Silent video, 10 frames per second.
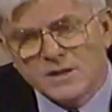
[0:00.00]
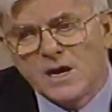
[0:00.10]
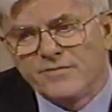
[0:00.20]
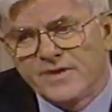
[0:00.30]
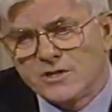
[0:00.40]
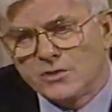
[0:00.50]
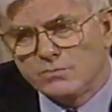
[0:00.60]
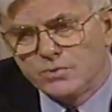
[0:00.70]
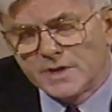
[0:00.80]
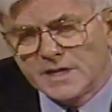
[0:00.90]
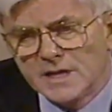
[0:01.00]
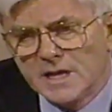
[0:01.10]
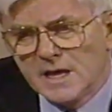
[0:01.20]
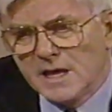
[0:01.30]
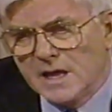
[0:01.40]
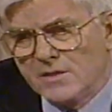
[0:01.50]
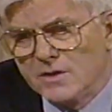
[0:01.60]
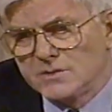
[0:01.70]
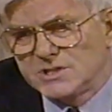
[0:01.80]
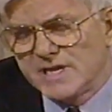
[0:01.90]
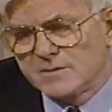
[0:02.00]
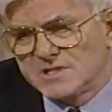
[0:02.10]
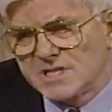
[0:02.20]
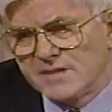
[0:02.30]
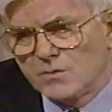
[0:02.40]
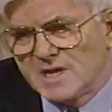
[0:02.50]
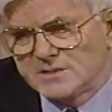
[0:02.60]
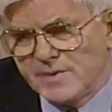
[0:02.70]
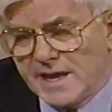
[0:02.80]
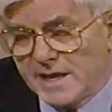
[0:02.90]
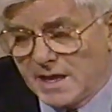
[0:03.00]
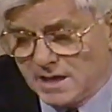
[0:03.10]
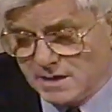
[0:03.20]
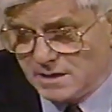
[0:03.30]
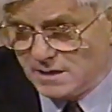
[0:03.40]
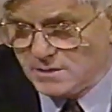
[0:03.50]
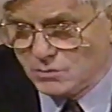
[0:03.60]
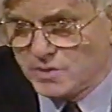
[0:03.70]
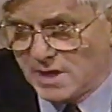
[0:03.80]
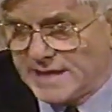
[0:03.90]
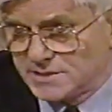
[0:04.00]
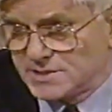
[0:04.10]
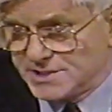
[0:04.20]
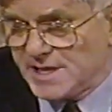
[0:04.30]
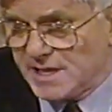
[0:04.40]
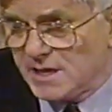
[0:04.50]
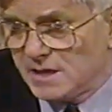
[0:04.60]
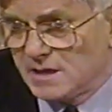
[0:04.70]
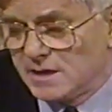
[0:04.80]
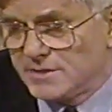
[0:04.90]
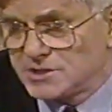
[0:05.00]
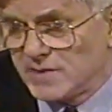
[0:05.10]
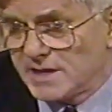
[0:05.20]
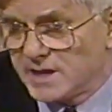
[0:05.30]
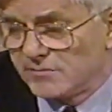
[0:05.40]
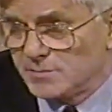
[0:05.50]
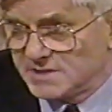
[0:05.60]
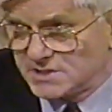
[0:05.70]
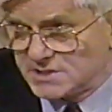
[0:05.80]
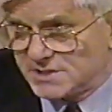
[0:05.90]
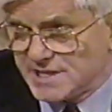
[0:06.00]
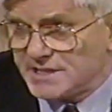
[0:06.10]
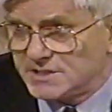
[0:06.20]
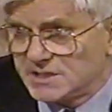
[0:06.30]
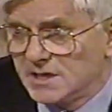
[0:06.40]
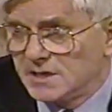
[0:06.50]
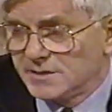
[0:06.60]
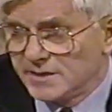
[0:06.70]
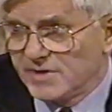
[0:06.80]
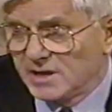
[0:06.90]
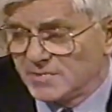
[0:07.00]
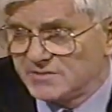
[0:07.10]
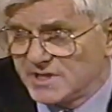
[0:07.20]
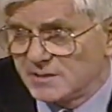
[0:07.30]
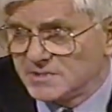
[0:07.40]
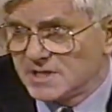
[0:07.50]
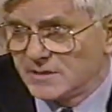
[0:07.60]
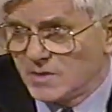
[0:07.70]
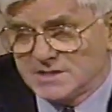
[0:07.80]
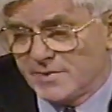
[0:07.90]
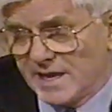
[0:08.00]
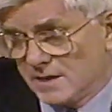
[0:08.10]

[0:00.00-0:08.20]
off, as you put it, those settlements on the West Bank. Uh, you would like to see uh, the Israeli government cease the development of settlements on the West Bank.